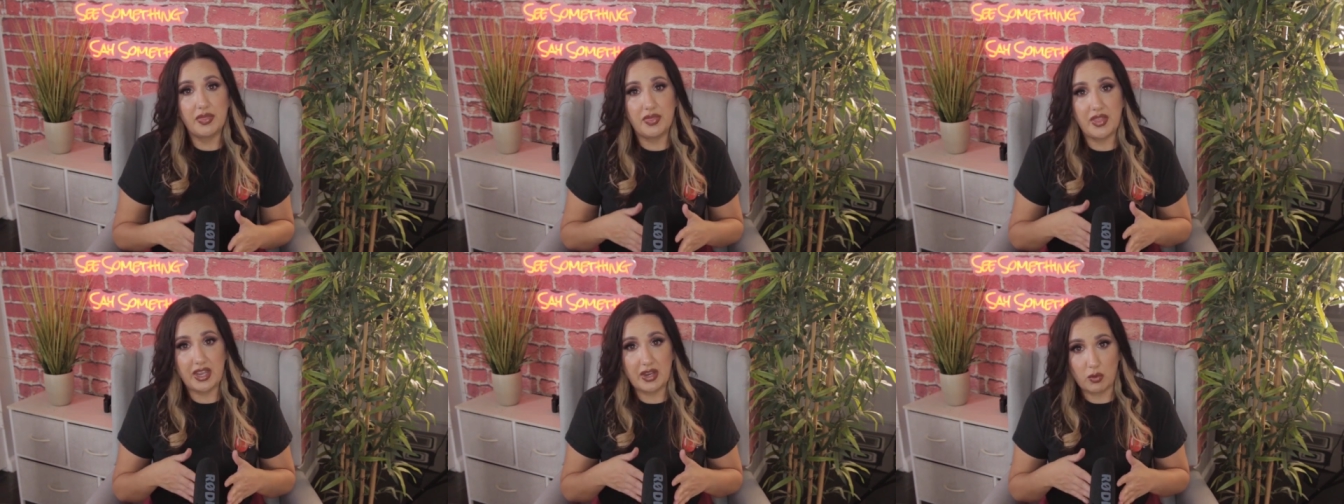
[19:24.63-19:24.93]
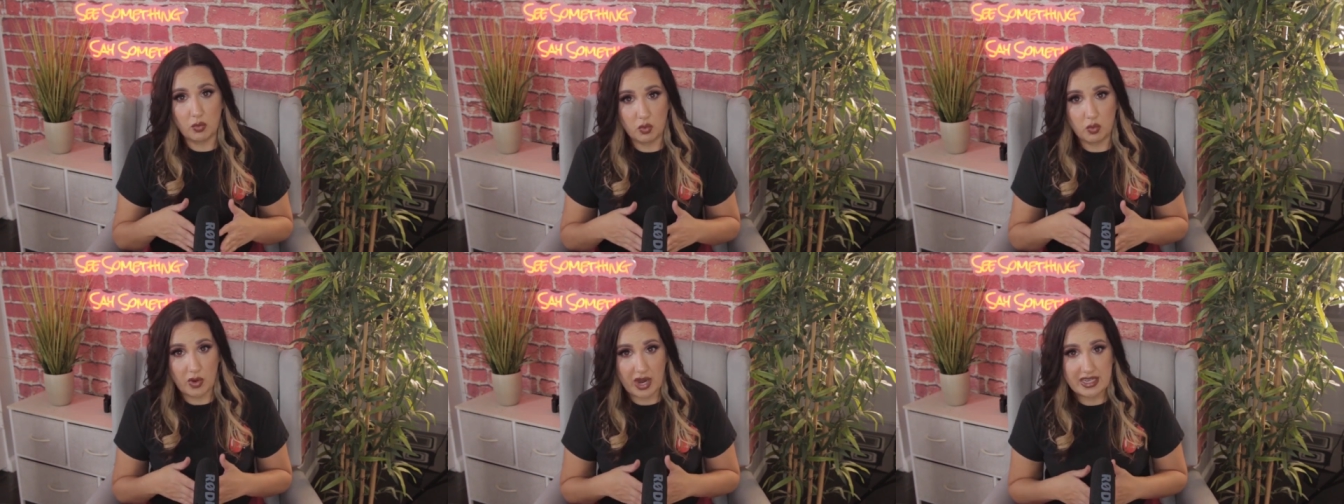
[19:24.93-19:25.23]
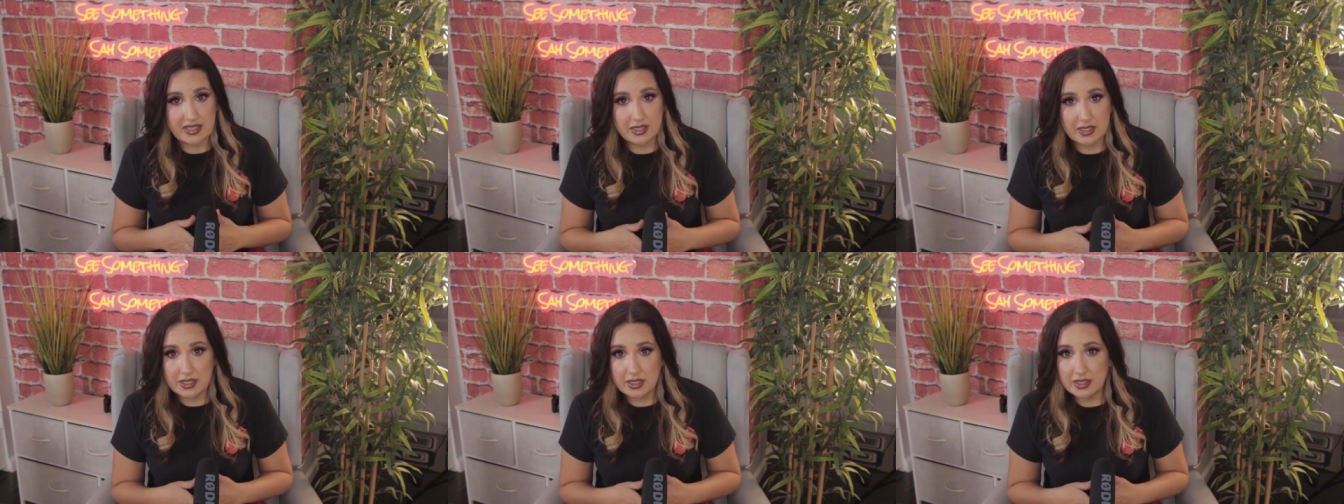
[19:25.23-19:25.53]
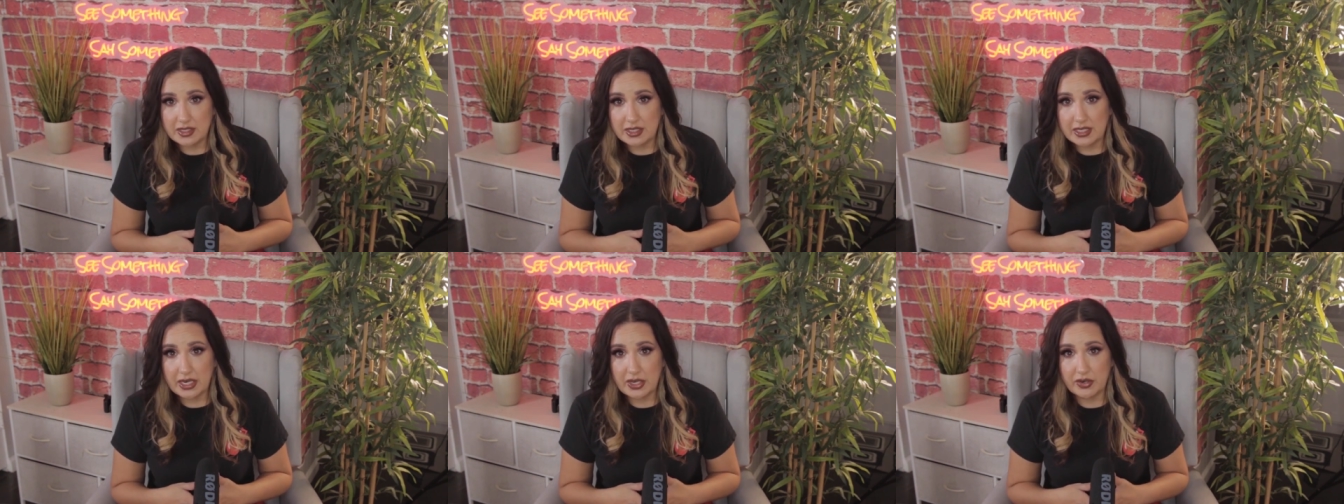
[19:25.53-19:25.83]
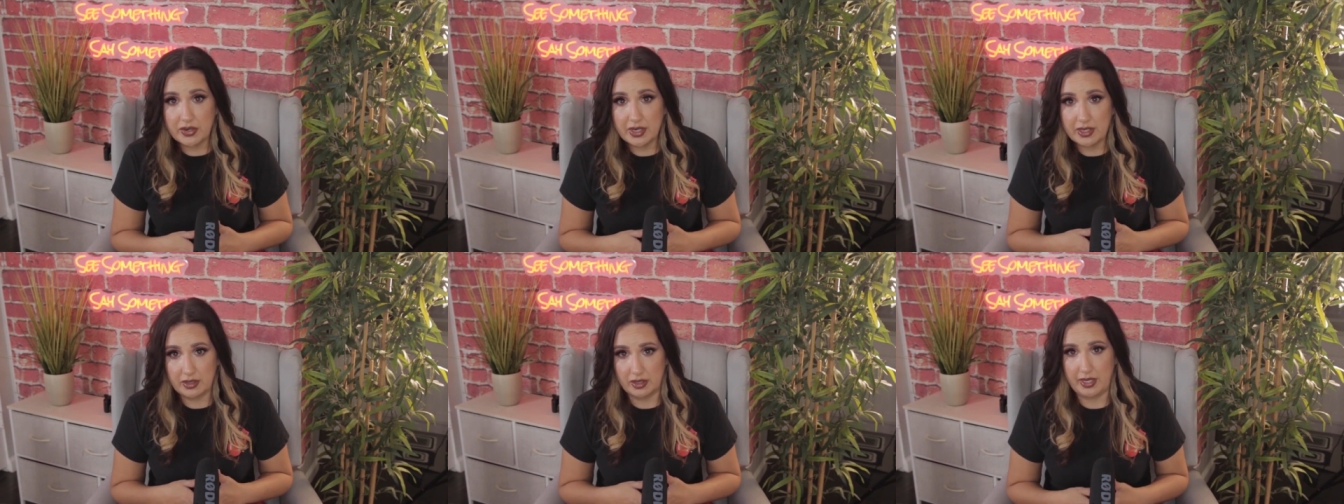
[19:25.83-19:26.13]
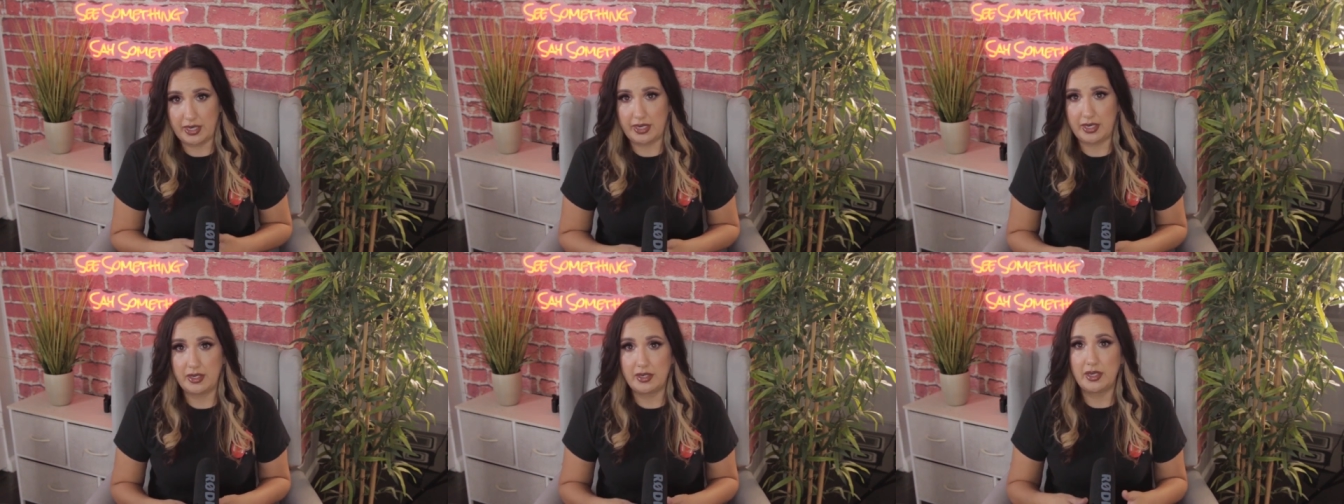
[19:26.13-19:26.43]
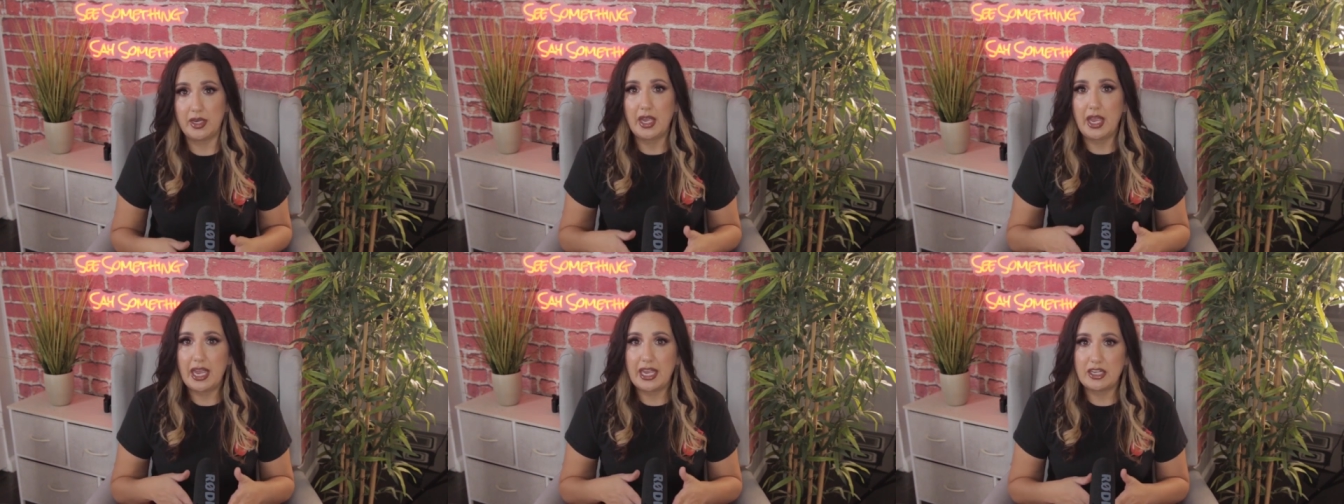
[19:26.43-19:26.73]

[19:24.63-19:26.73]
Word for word: They arrested Terry Lynn